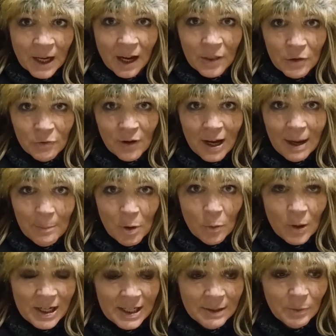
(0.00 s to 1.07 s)
And the farmer,
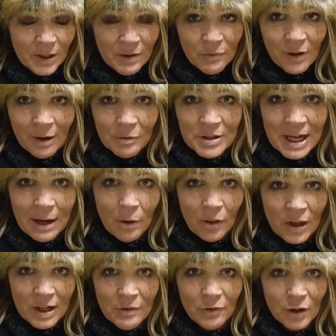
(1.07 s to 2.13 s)
when he found out
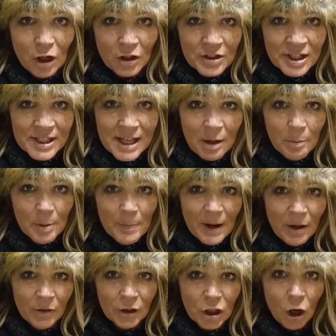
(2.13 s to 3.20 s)
that he forgot to tell me
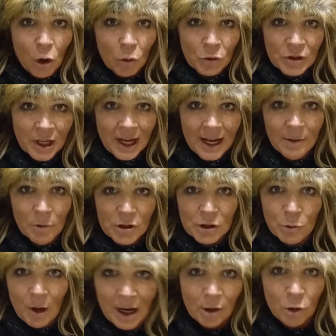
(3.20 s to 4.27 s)
about the code, he was
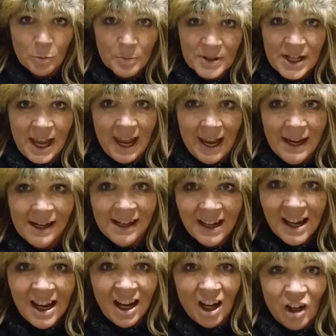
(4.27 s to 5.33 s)
quite upset.
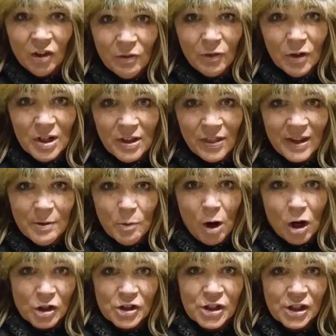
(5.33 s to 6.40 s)
And the funny thing
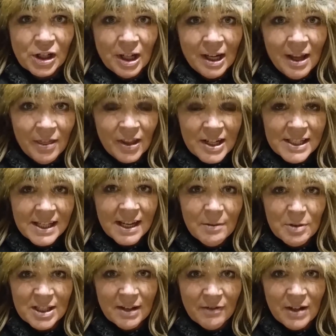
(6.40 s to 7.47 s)
was that he said he
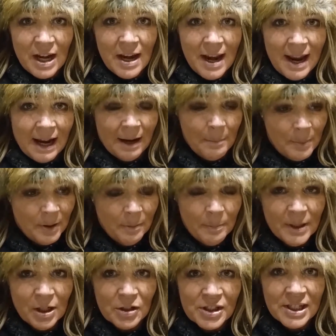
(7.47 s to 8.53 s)
was having a nap
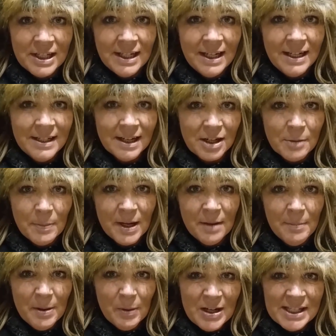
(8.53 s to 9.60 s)
because he'd had a bit of
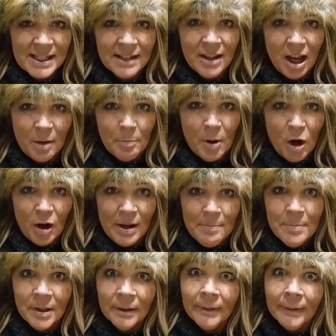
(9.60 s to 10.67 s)
my whiskey that I'd bought
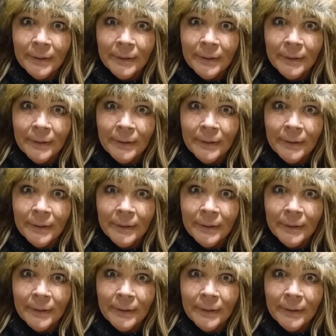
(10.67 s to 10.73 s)
him.